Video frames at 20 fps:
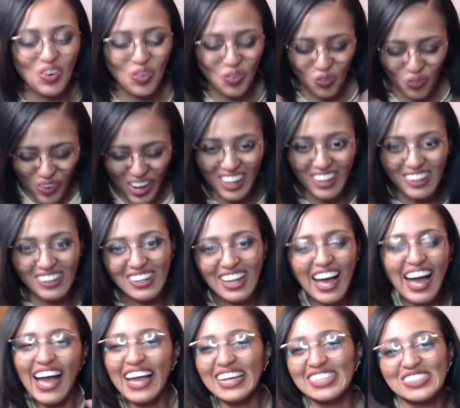Well,
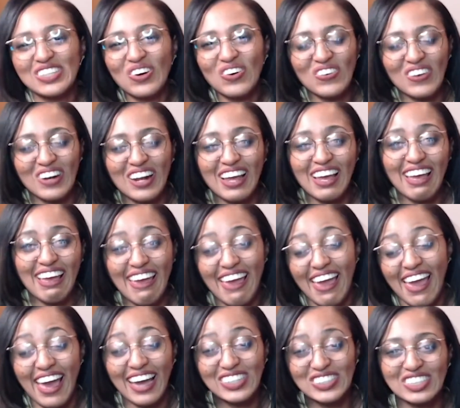I don't
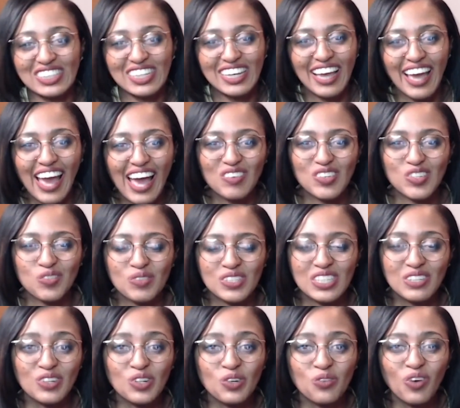actually have a
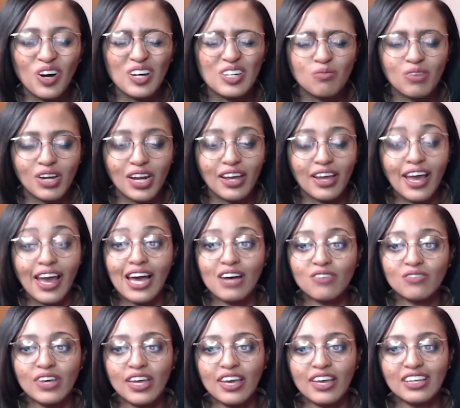specific one, but I have
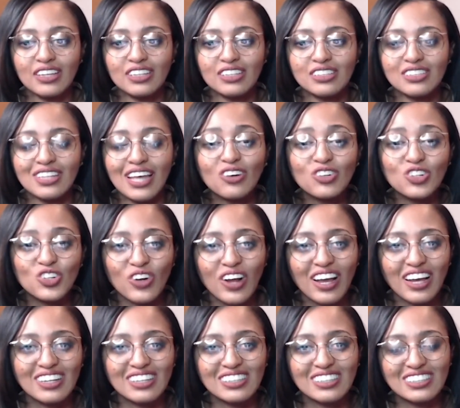a
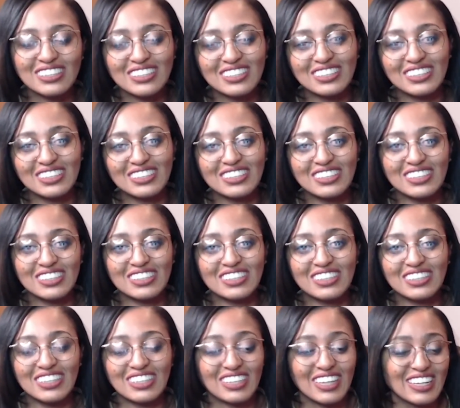soundtrack,
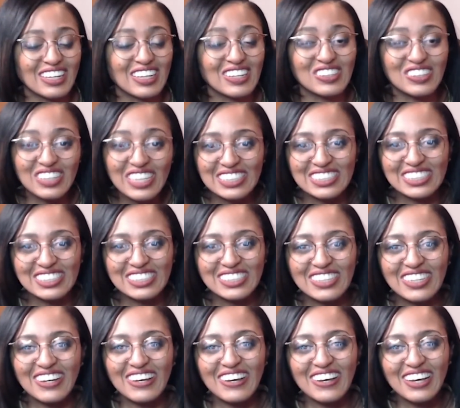a list.
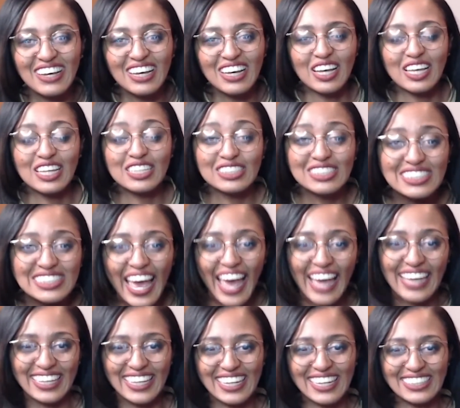It's
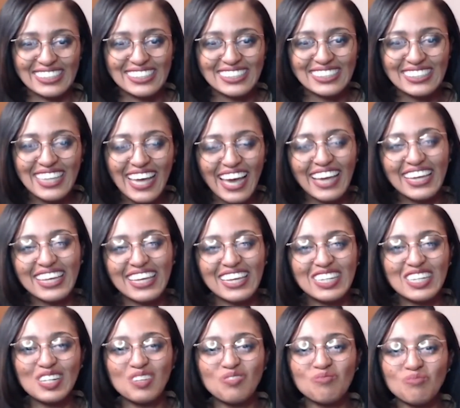Tekken, it's
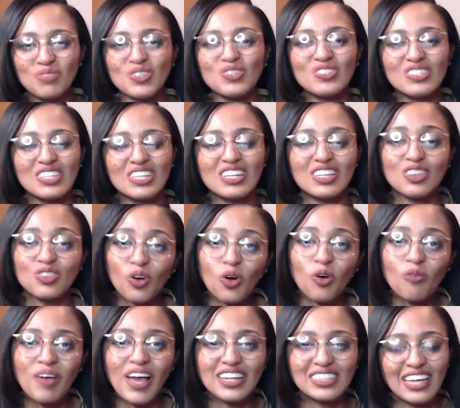Tekken music,
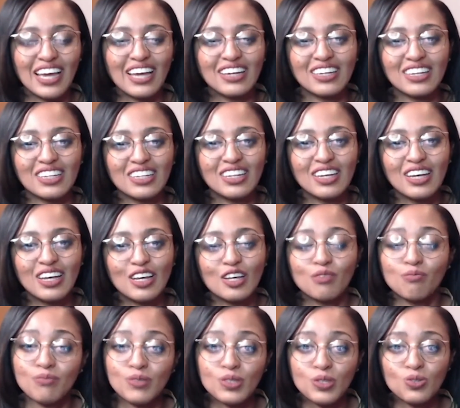throwback Tekken
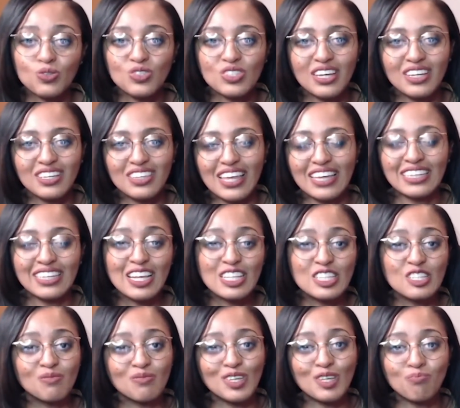music that
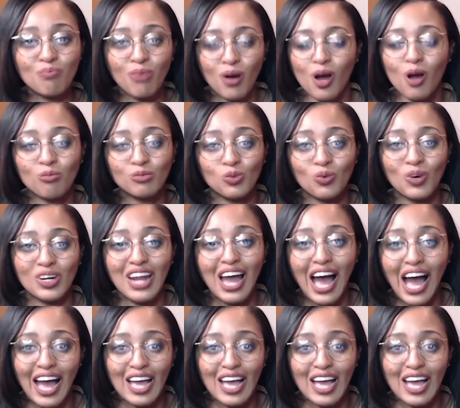gets me pumped when I